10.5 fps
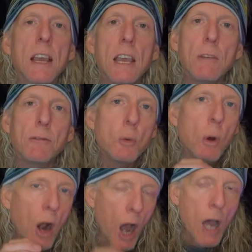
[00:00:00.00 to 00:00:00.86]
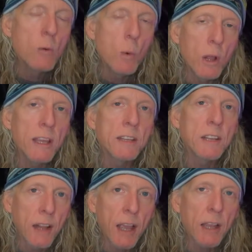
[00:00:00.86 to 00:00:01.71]
If you are unwilling to
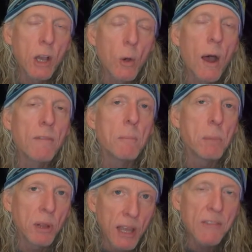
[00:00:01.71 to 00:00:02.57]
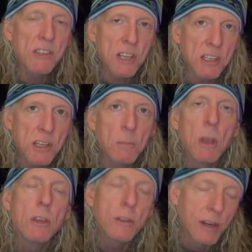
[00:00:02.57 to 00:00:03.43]
let go of a belief system,
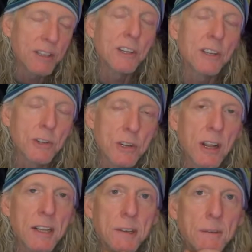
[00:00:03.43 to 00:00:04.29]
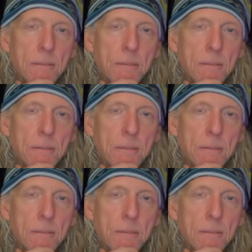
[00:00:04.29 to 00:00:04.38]
you're institutionalized.